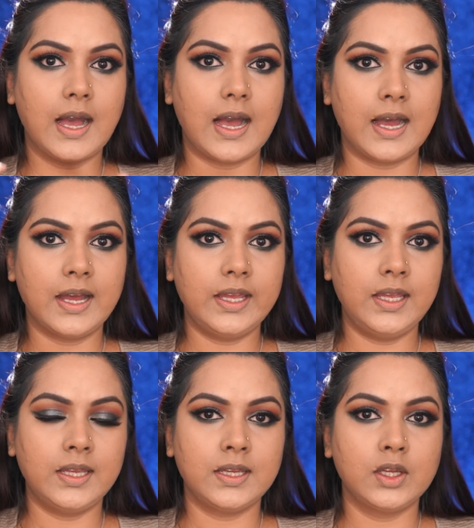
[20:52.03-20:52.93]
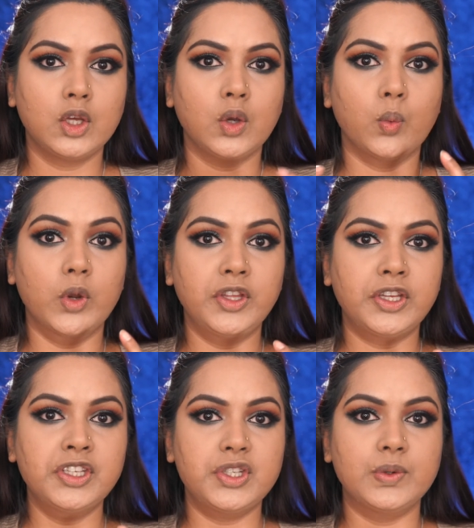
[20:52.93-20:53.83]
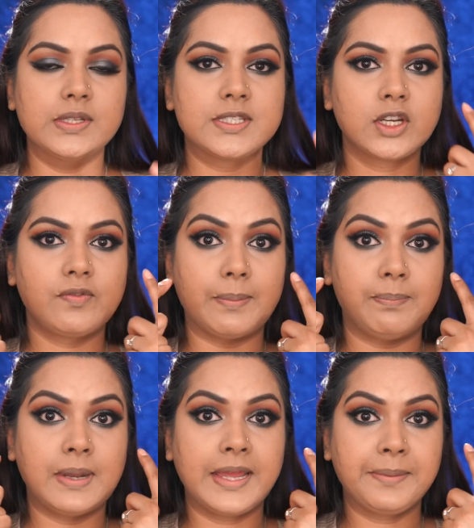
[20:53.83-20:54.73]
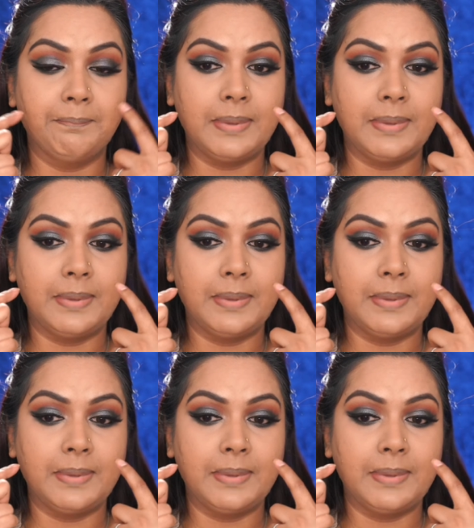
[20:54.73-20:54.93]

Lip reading: eye, what you can do, instead of applying